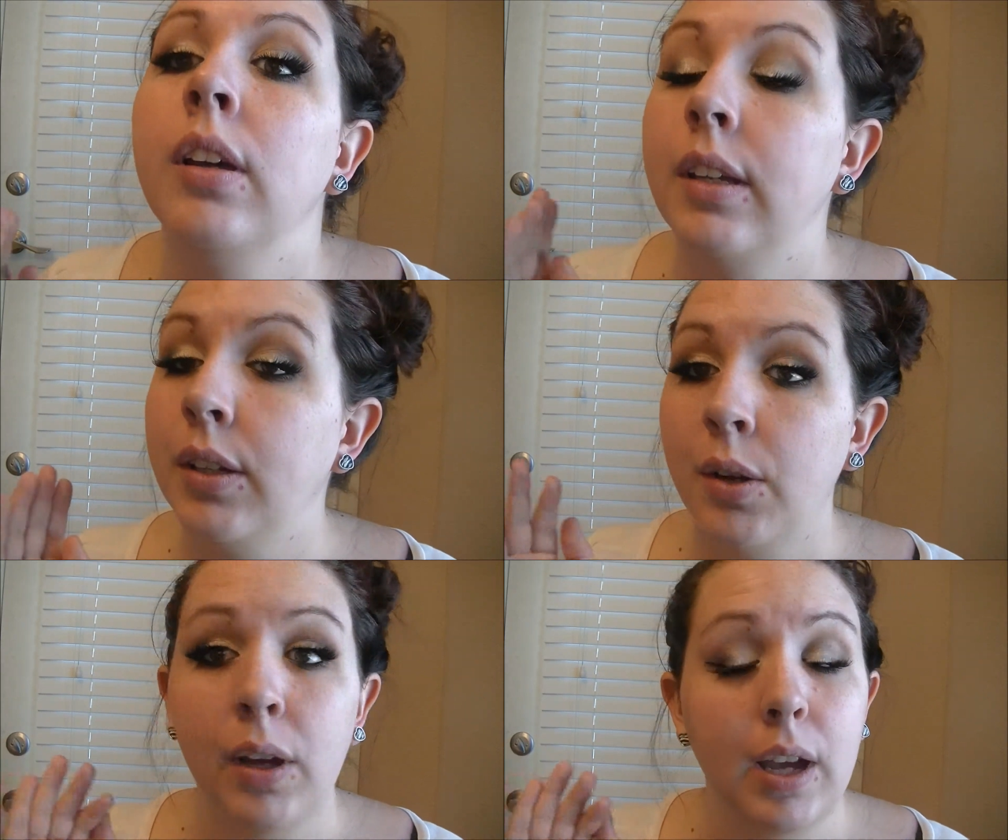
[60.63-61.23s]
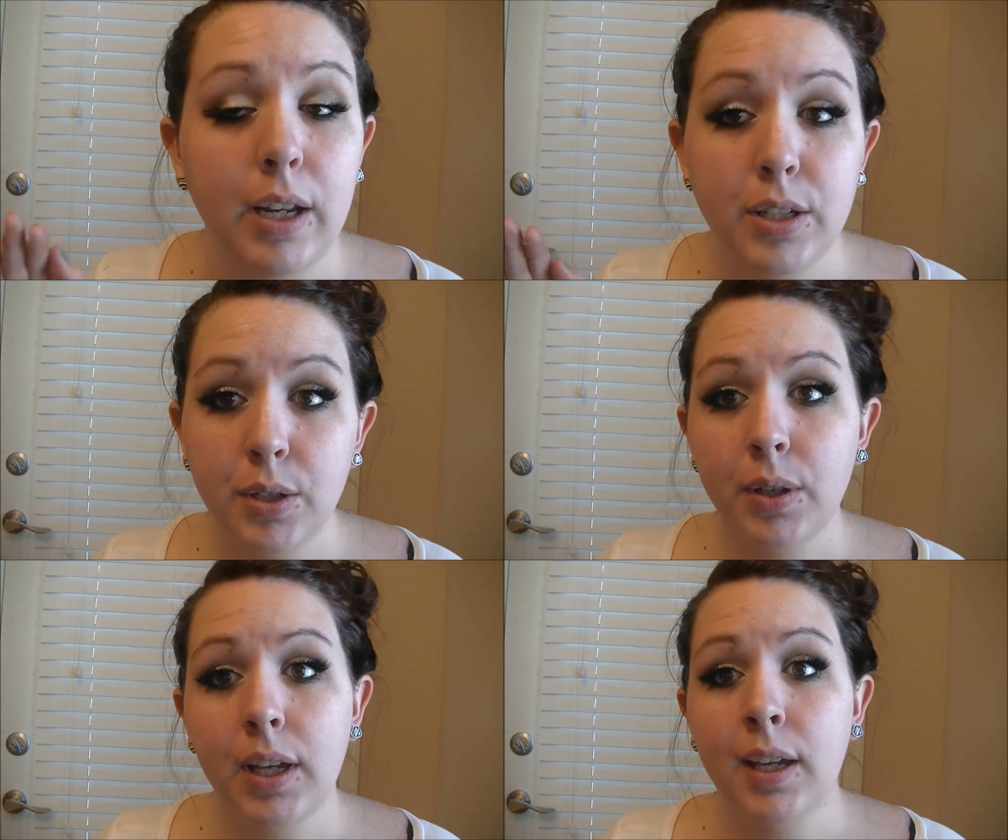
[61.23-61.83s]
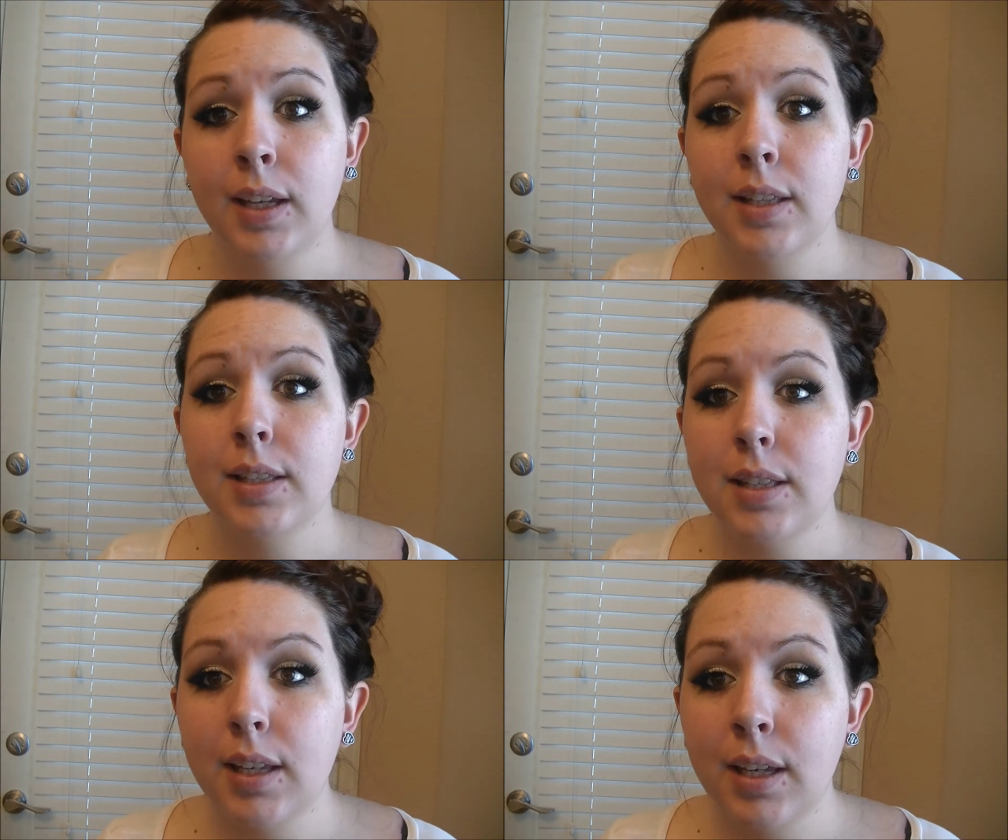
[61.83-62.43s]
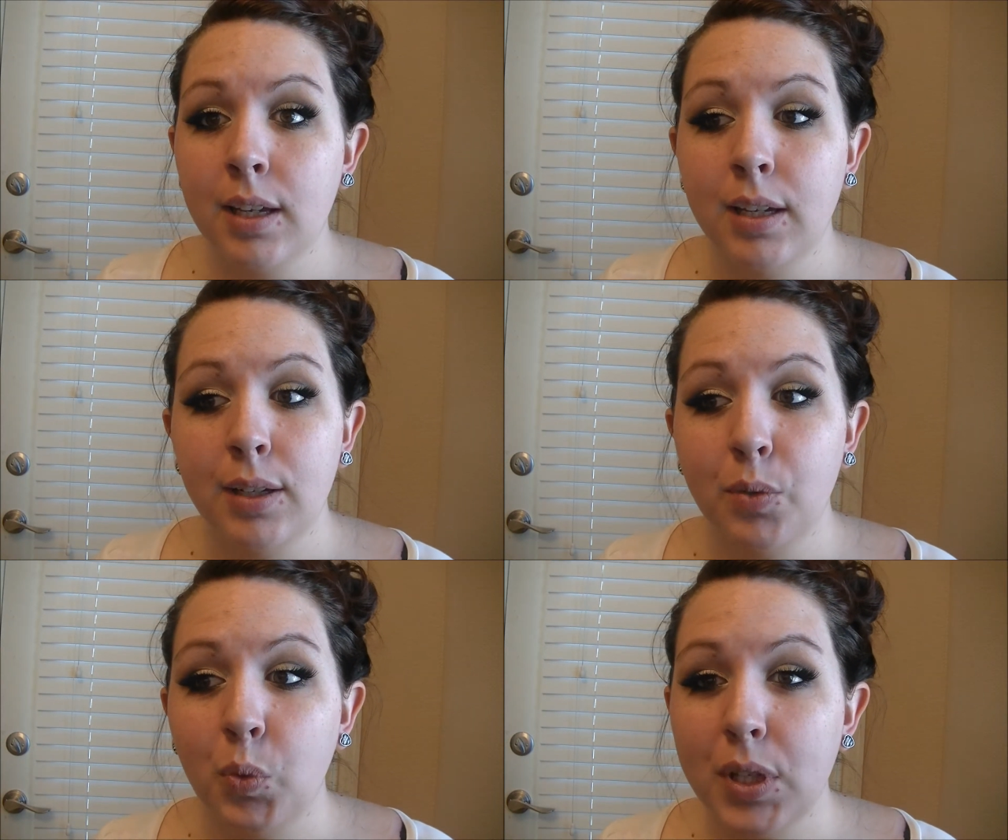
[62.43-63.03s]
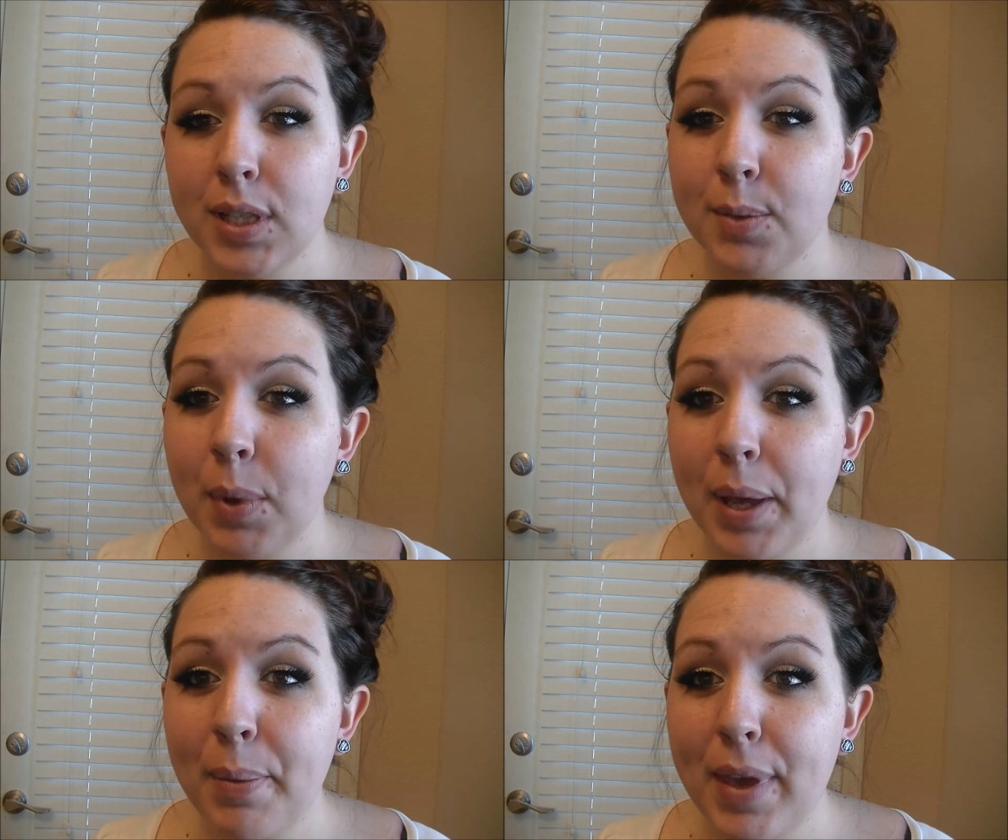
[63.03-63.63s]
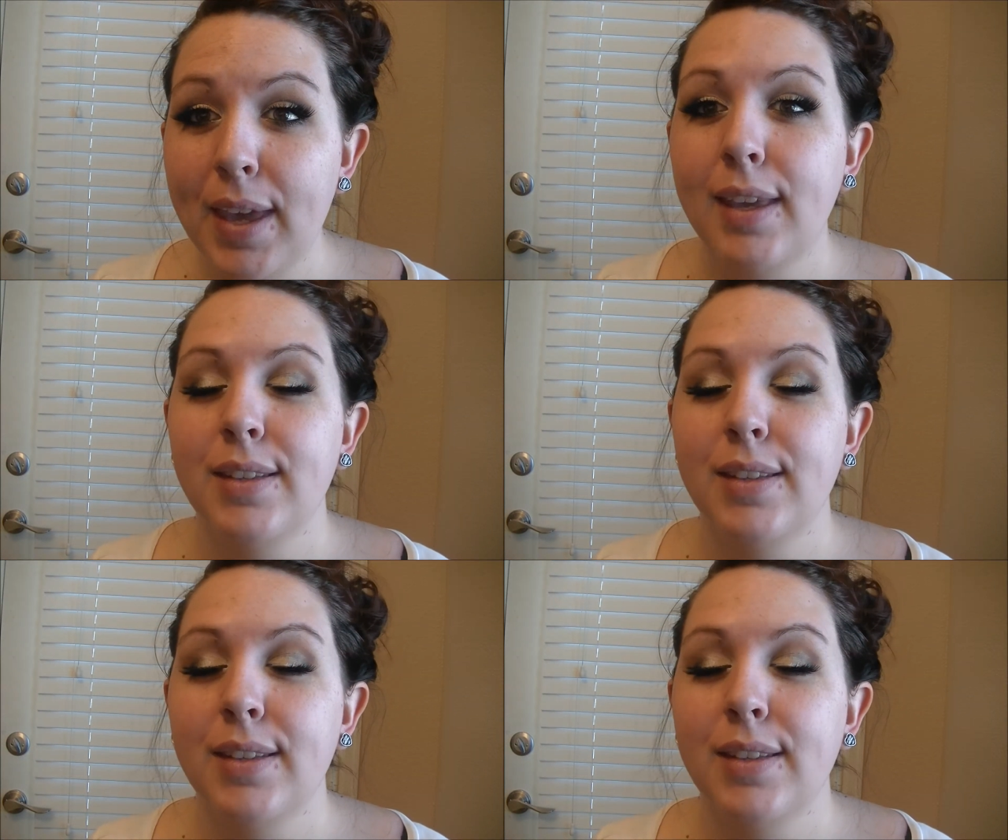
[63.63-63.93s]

you know, I got 2 kids and one's a baby,